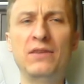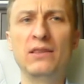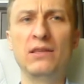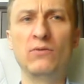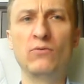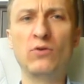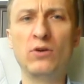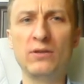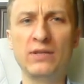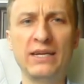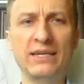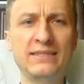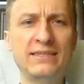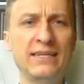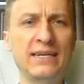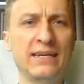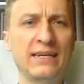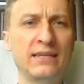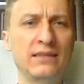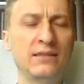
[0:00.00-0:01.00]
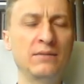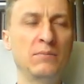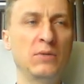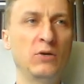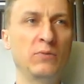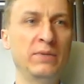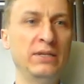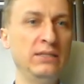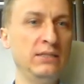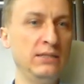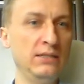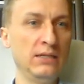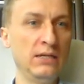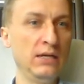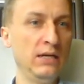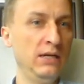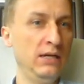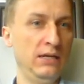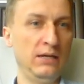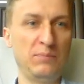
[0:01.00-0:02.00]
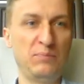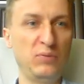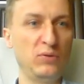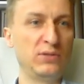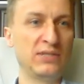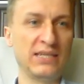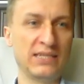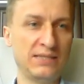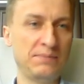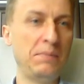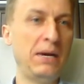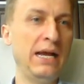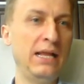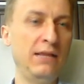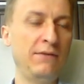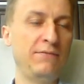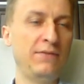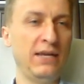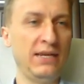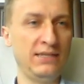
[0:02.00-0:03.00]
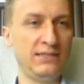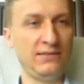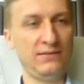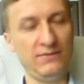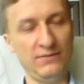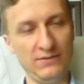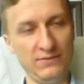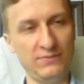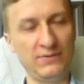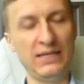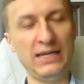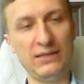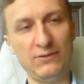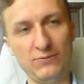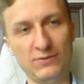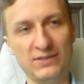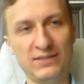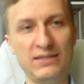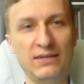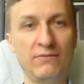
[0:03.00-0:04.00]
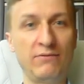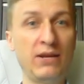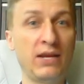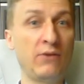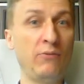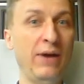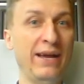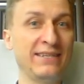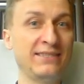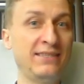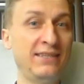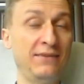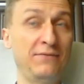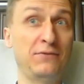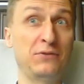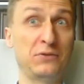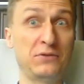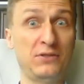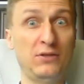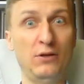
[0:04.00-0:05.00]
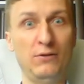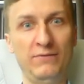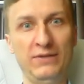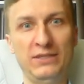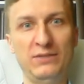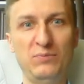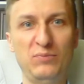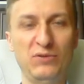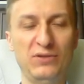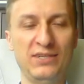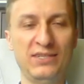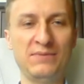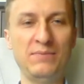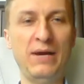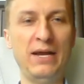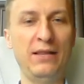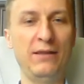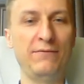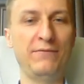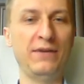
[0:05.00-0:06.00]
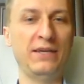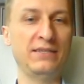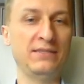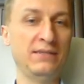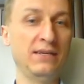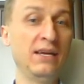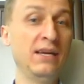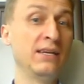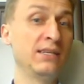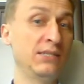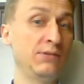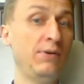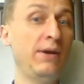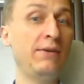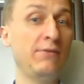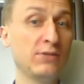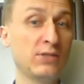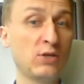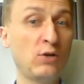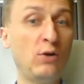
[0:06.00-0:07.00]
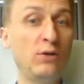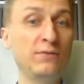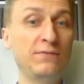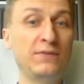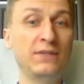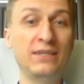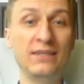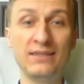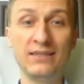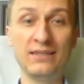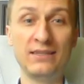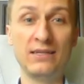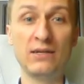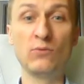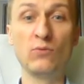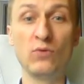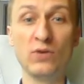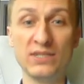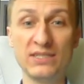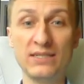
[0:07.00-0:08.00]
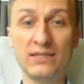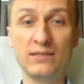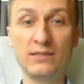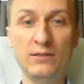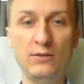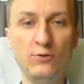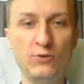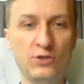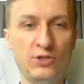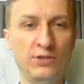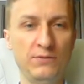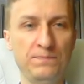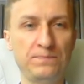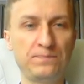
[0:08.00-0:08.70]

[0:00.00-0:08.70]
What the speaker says: the world, I think, at the moment, puts a smiley face. That was the request. If you solve it, put a smiley face. So I was confident that there was a solution,